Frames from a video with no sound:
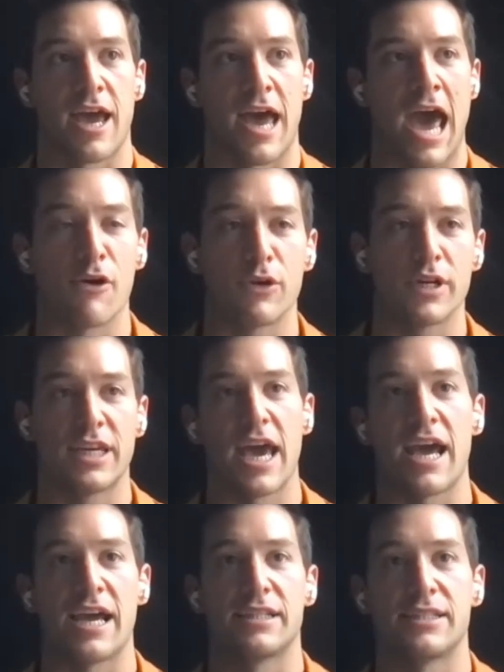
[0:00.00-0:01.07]
out
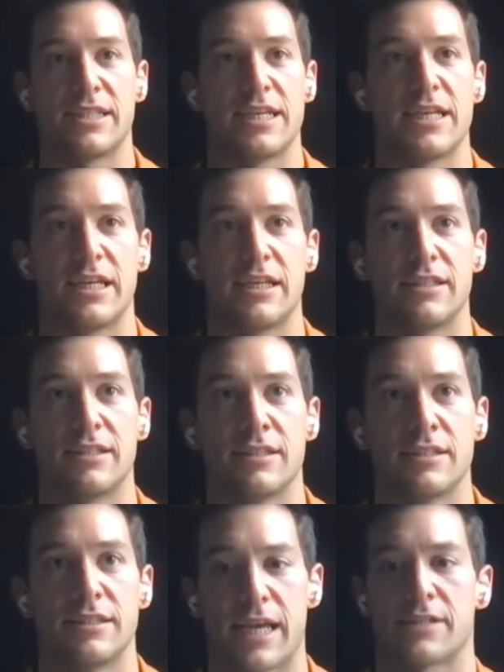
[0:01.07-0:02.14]
gay teen
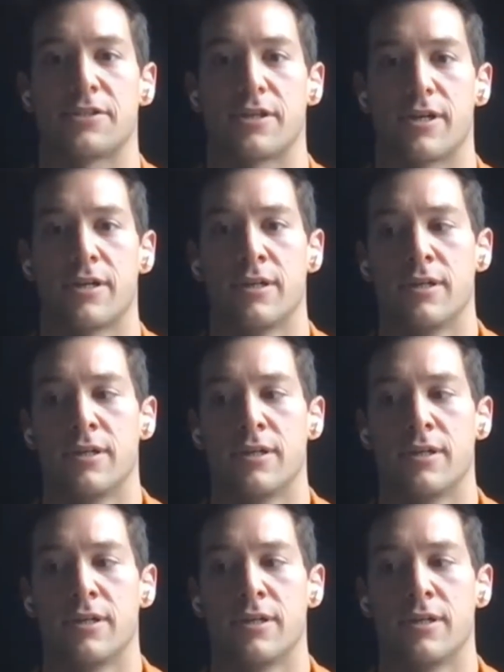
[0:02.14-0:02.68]
dancer